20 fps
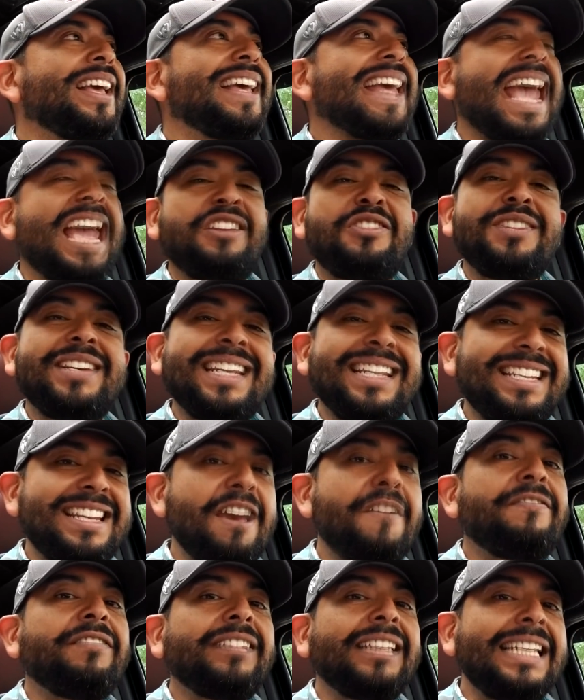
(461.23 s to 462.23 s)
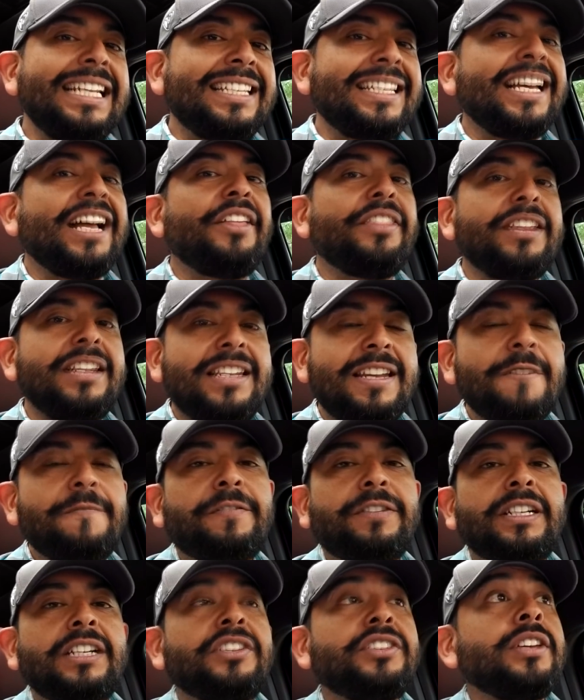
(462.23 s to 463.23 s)
and you can definitely tell the
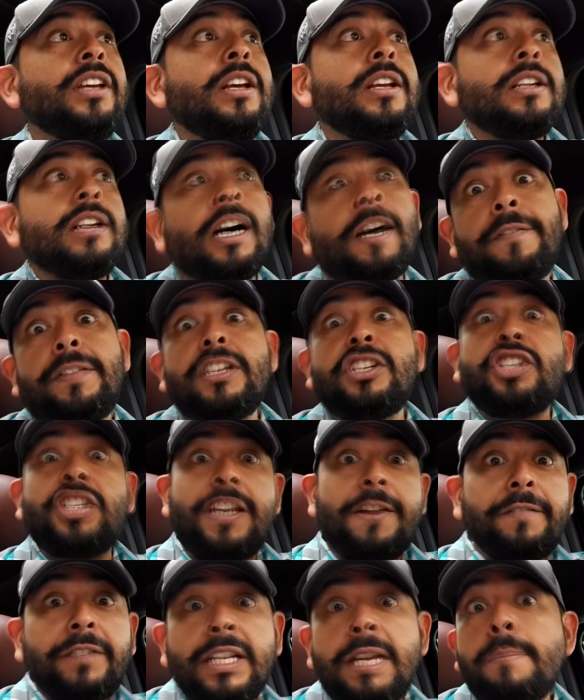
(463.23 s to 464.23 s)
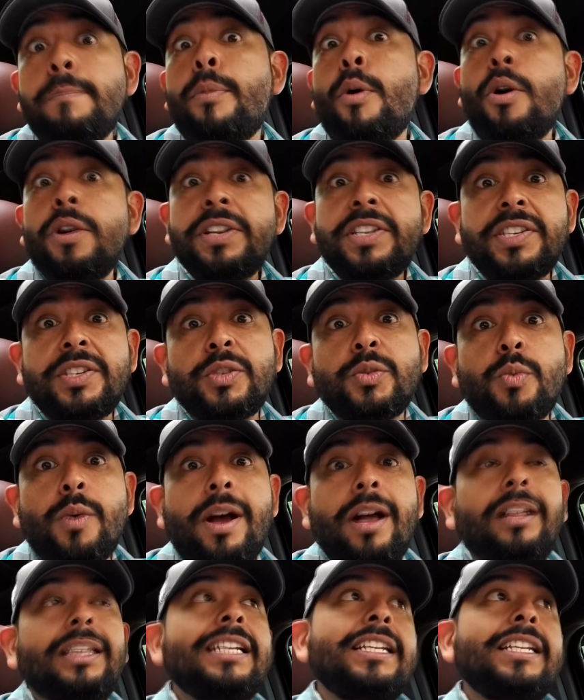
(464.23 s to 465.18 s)
difference of the shifting points as well.